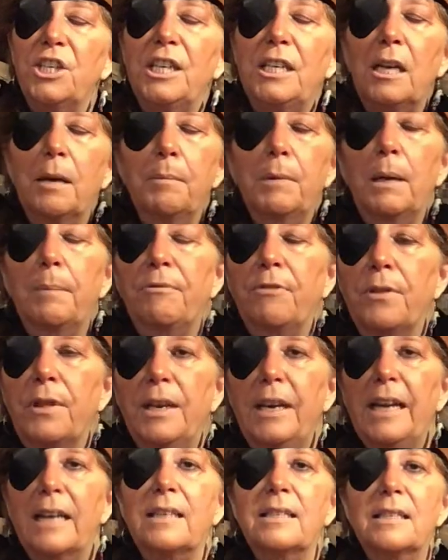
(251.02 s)
coming up for the
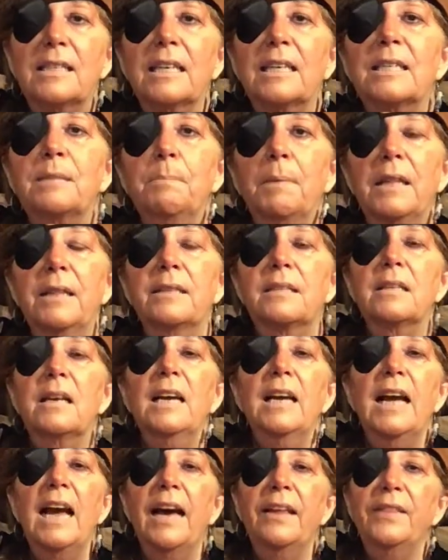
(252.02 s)
next 6 months,
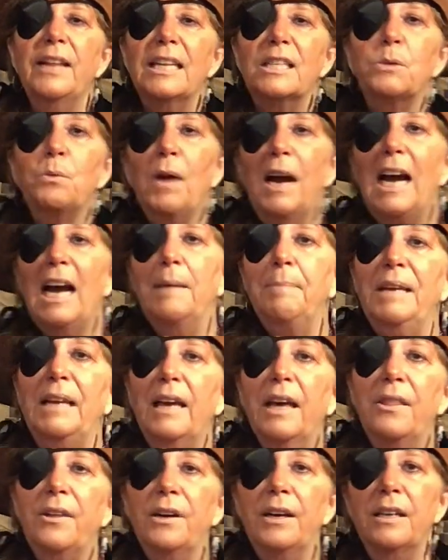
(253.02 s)
and that's why I be
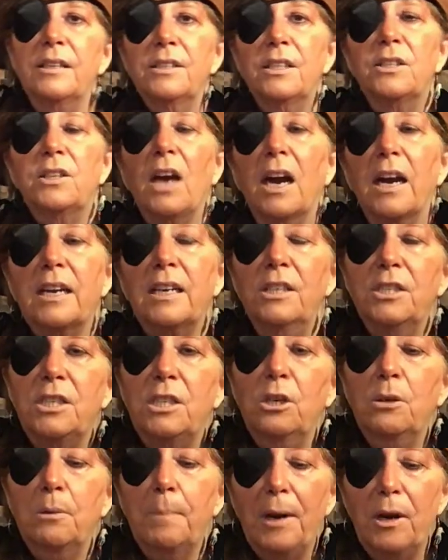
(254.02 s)
hither to talking to
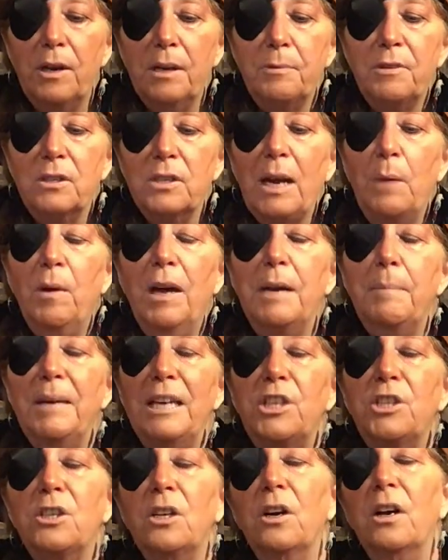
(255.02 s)
you about it, because I want to make
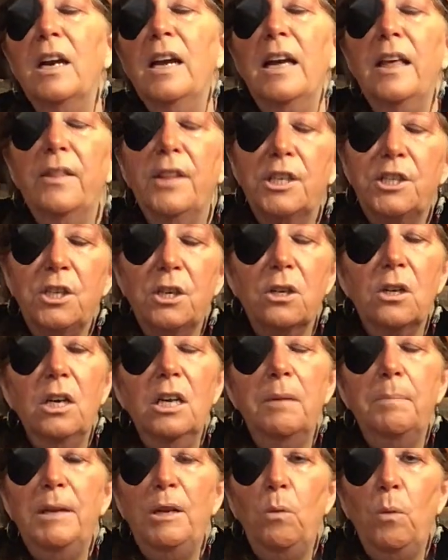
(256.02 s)
sure that you're going
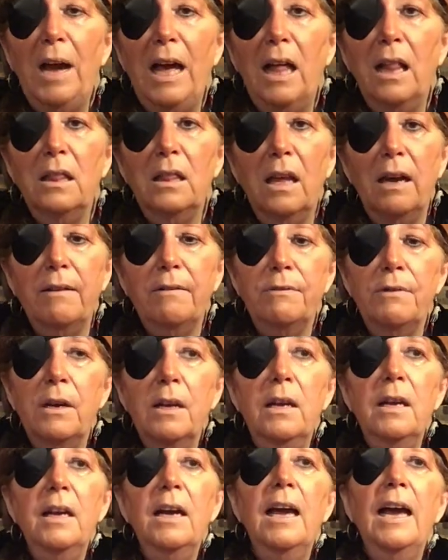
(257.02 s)
to be well, love,
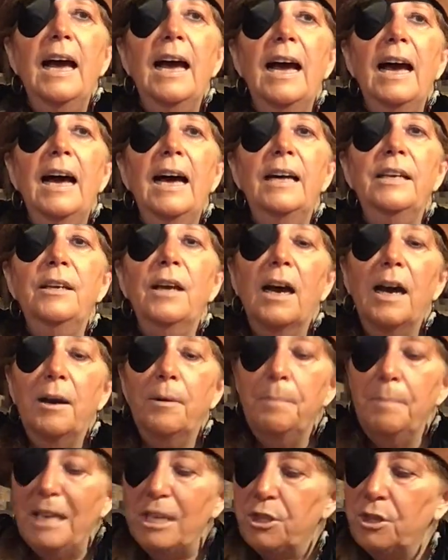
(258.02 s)
and
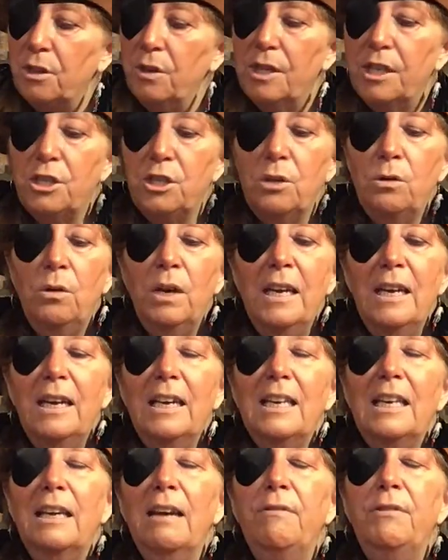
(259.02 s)
make sure that you
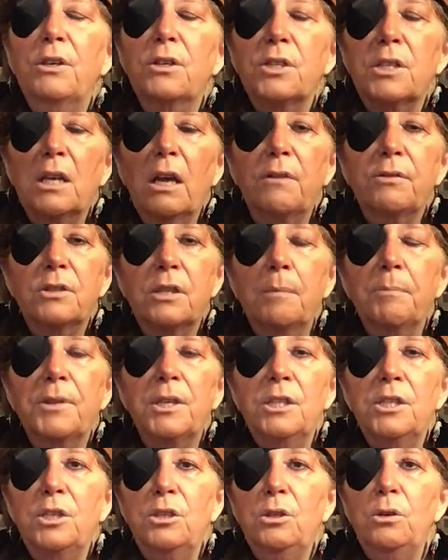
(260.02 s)
give yourself something
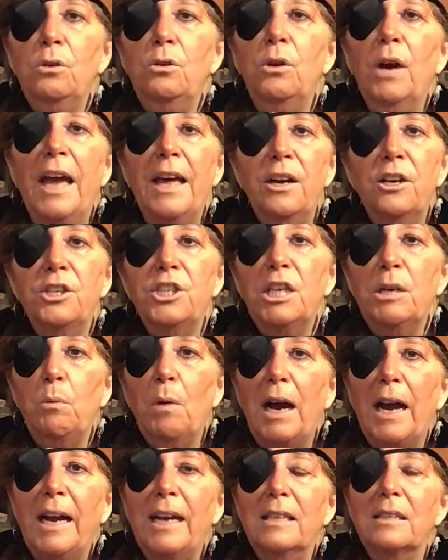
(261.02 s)
to do
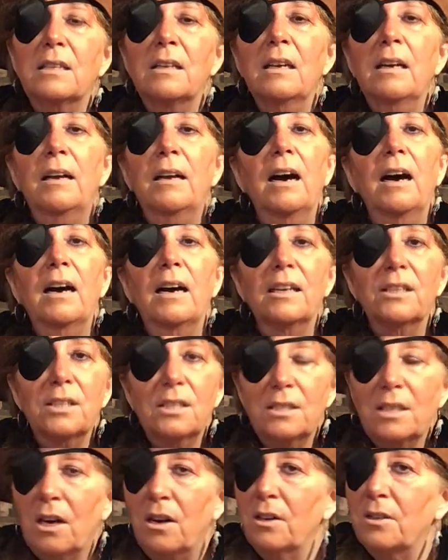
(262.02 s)
energy-wise.
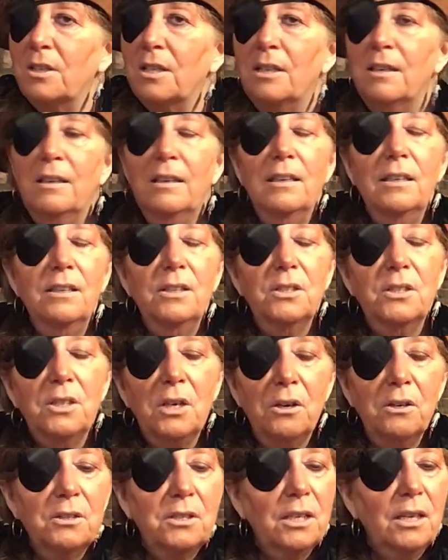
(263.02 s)
Start
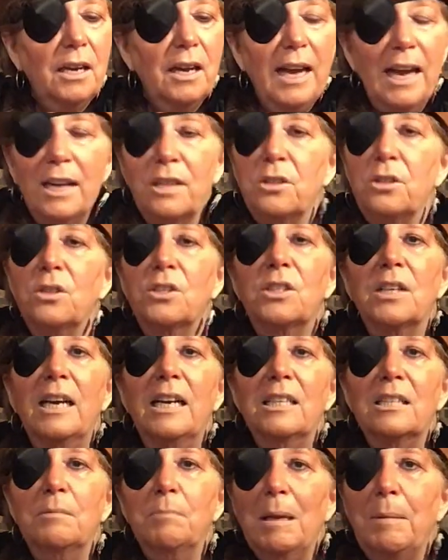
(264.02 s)

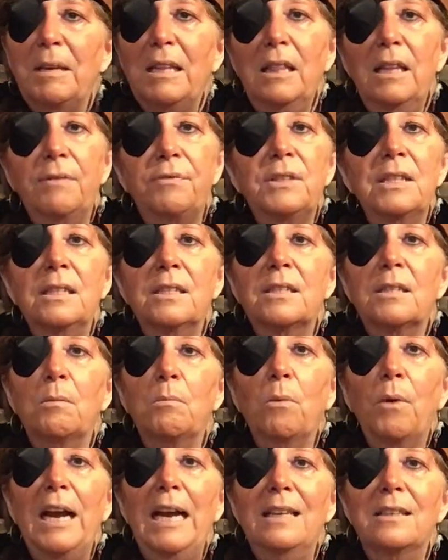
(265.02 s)
exercising, maybe lifting some
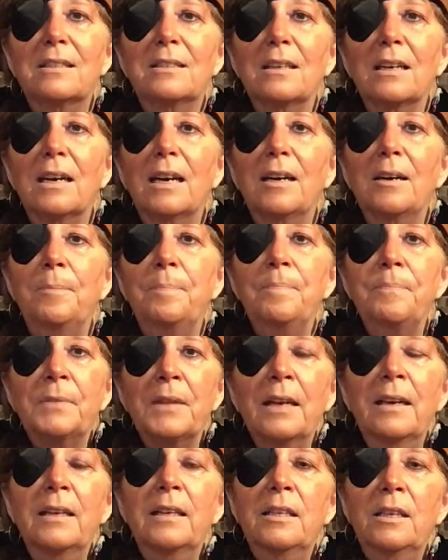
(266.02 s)
weights.
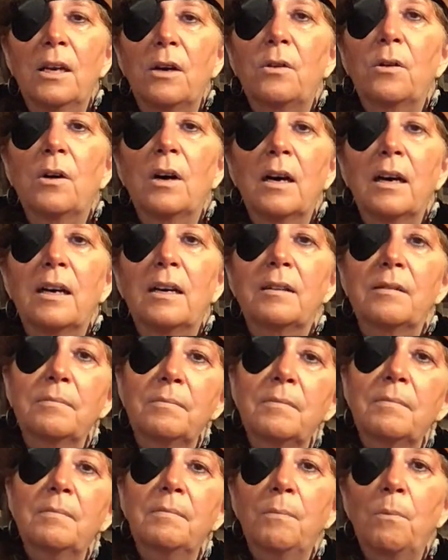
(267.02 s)
The
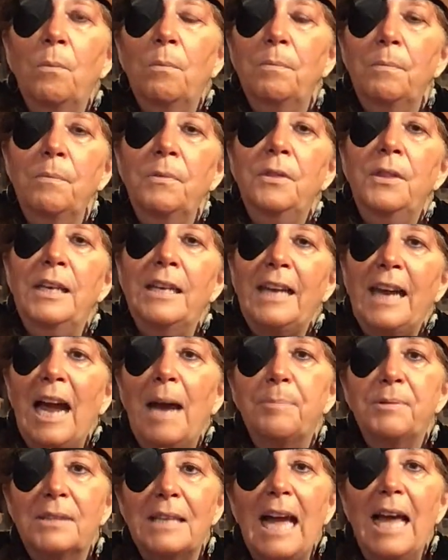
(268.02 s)

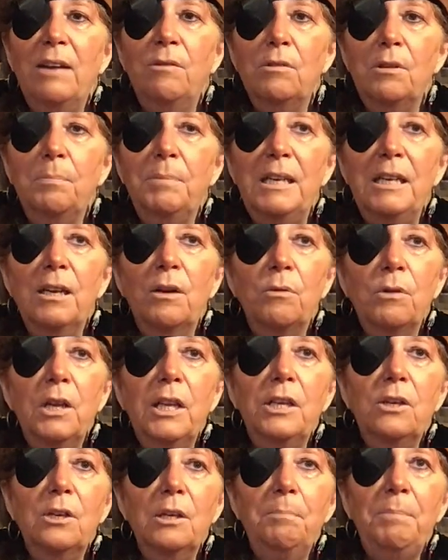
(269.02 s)
capstan would be a
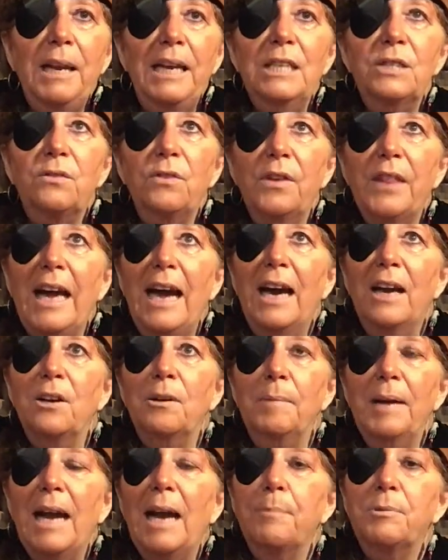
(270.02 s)
really good place for that, or
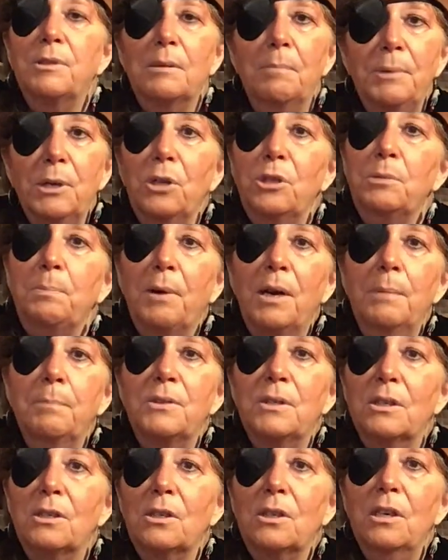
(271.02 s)
perhaps the bilge pumps
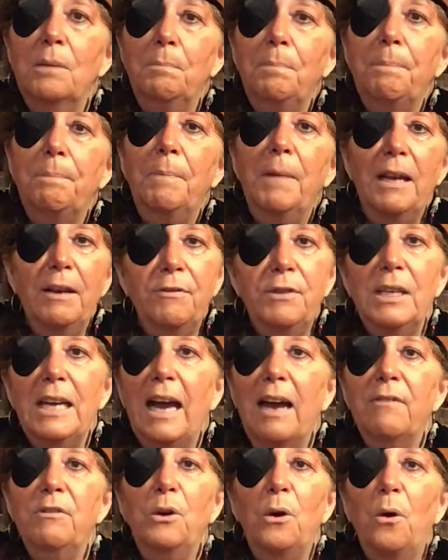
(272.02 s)
is a good, if you
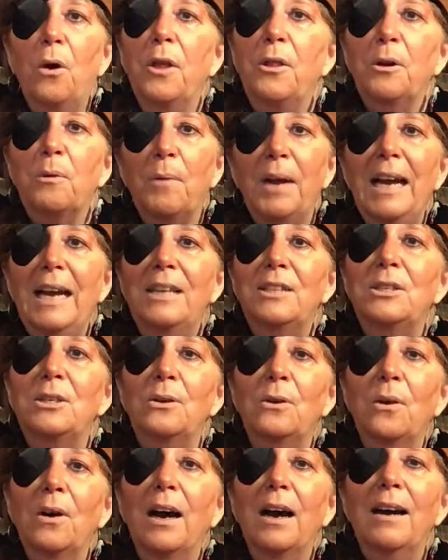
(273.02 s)
have no other way
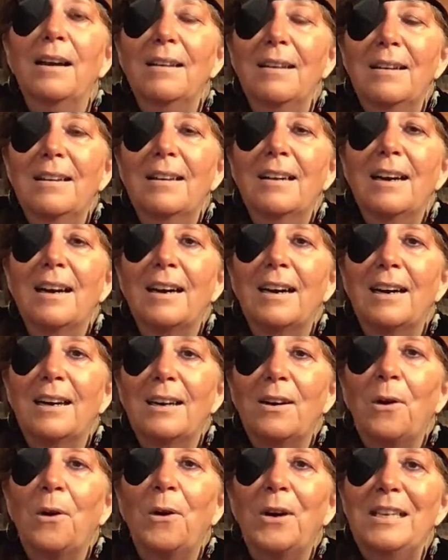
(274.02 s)
to
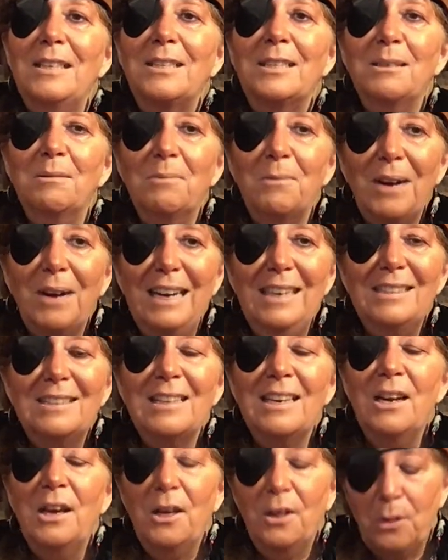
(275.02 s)
hoist some weights,
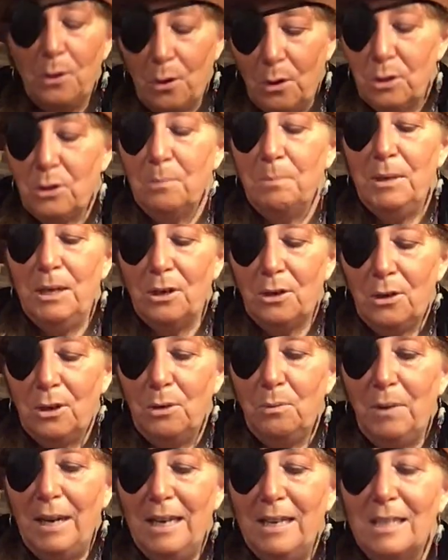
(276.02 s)
those would be a good
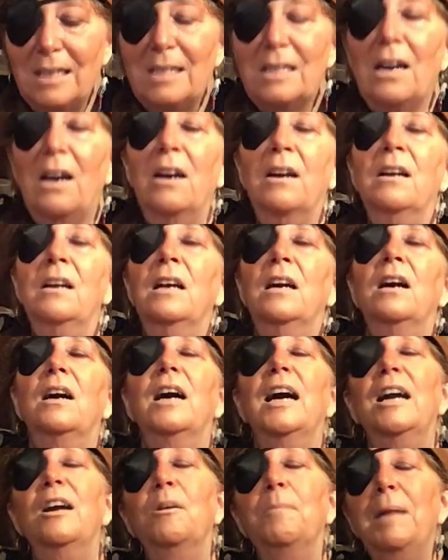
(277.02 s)
way to start.
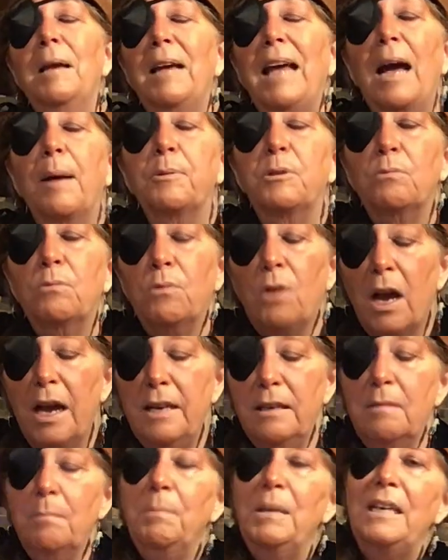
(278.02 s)
Or mayhaps
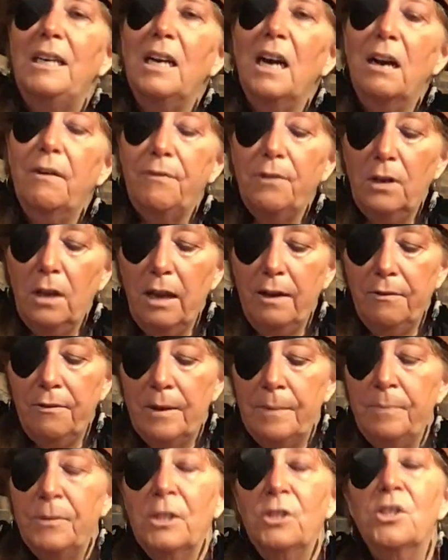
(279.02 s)
run, be careful, love.
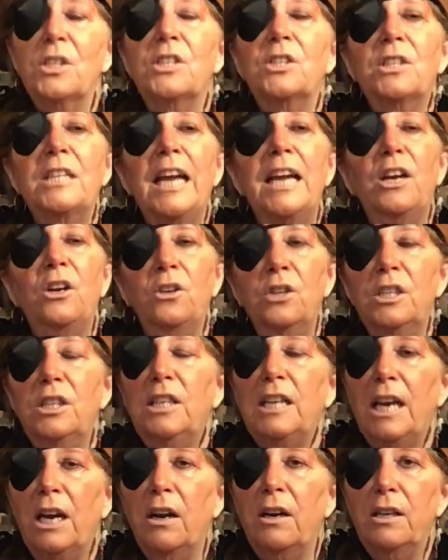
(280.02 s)
Just take good
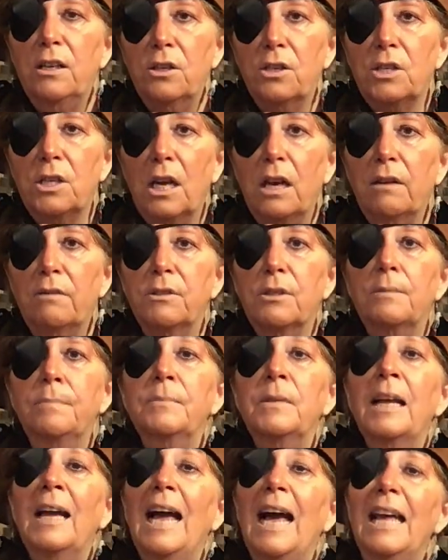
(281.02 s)
care of yourselves.
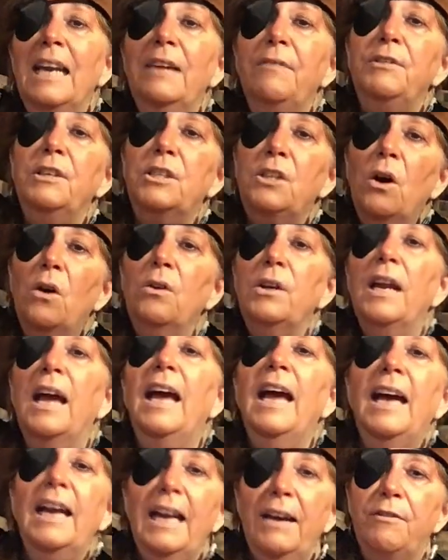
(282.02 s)
And if
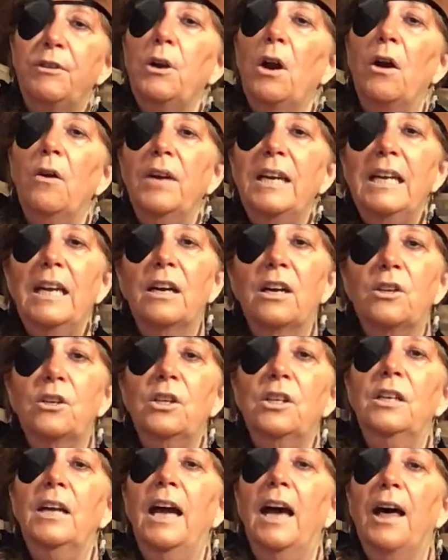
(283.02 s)
you're already a
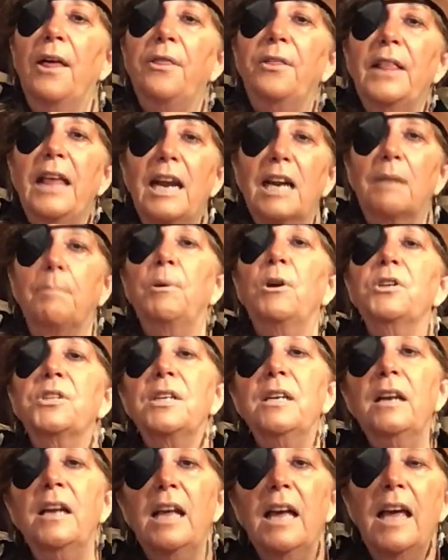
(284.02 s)
good athletic
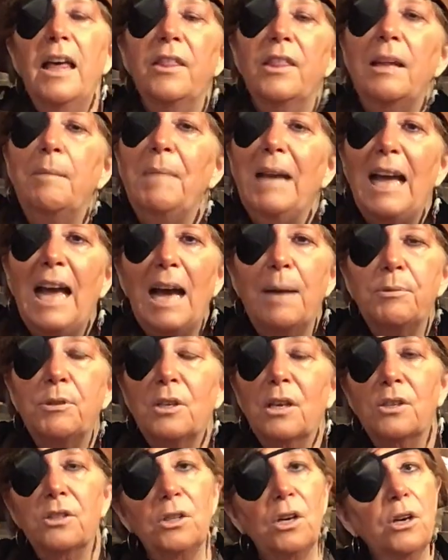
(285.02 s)
person, then mayhaps
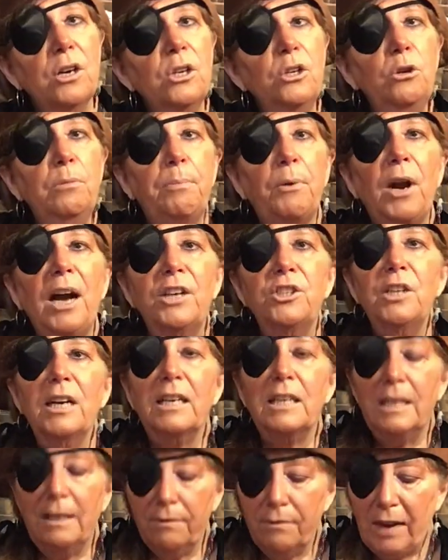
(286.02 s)
start a new
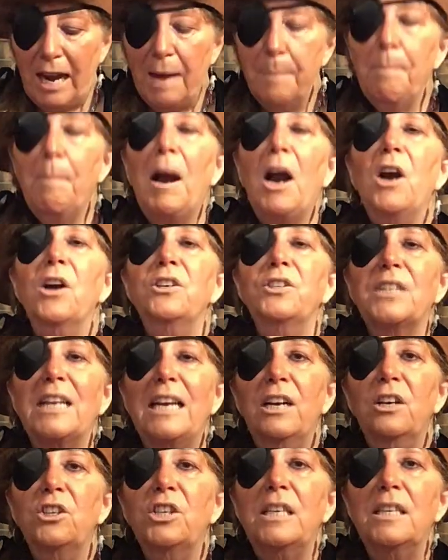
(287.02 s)
project. Give Mars
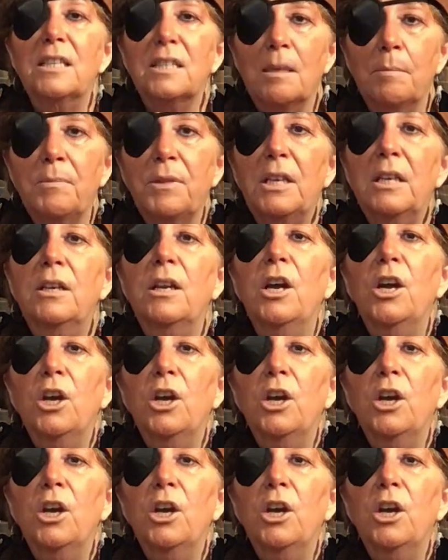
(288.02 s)
energy something